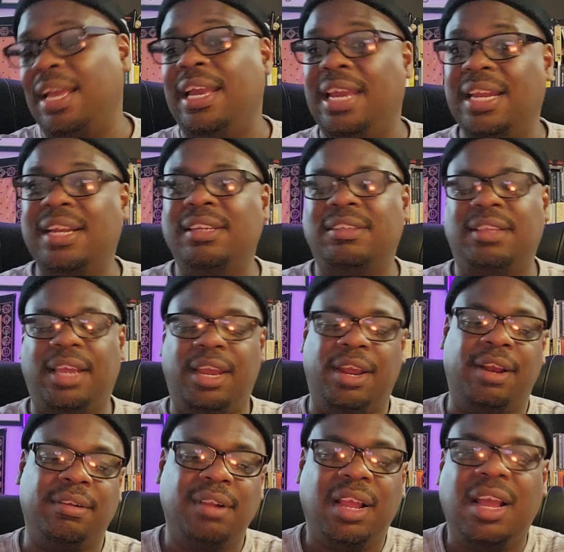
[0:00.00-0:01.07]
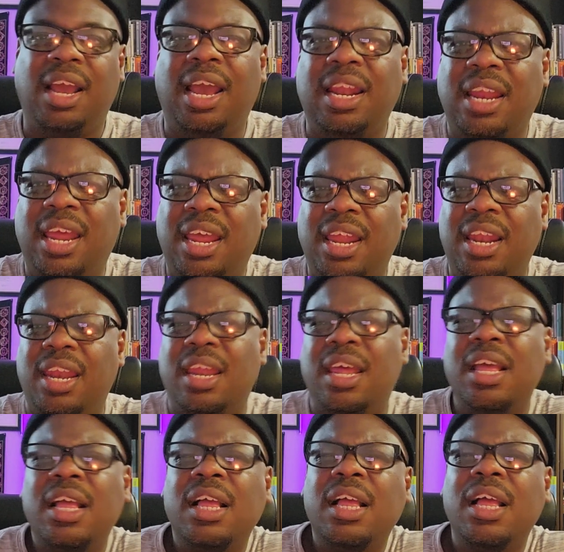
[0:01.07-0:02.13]
It is there. And
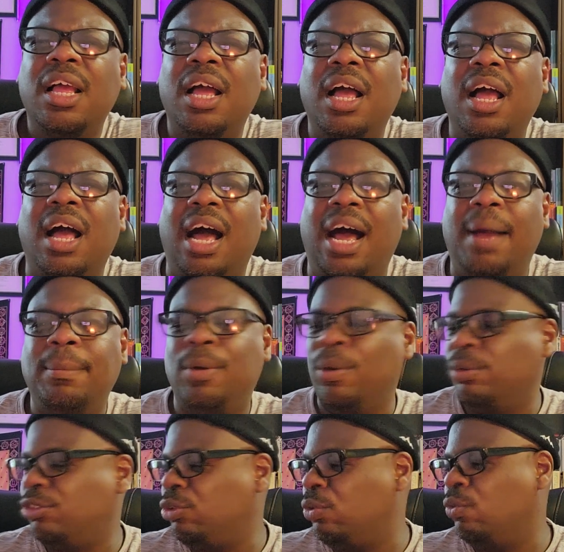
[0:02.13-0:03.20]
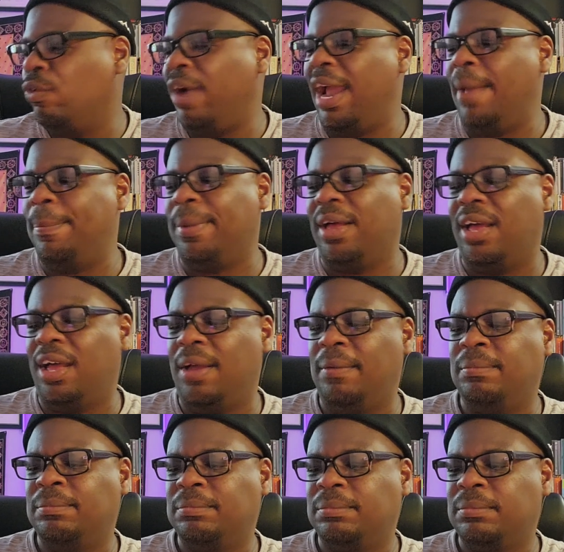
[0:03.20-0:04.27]
then I'm going to wrap up
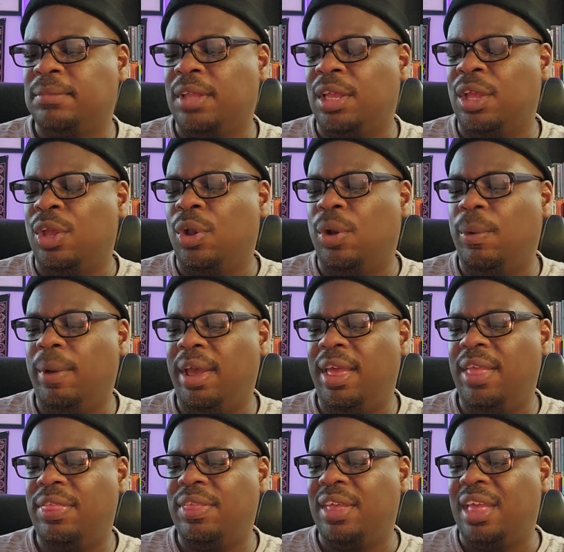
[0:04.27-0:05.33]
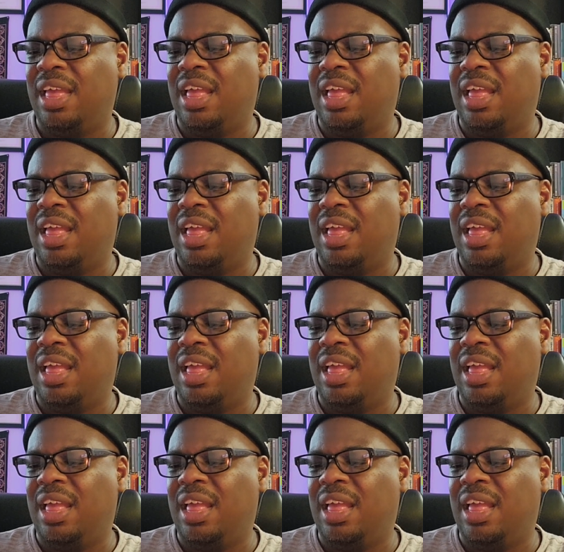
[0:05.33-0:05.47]
with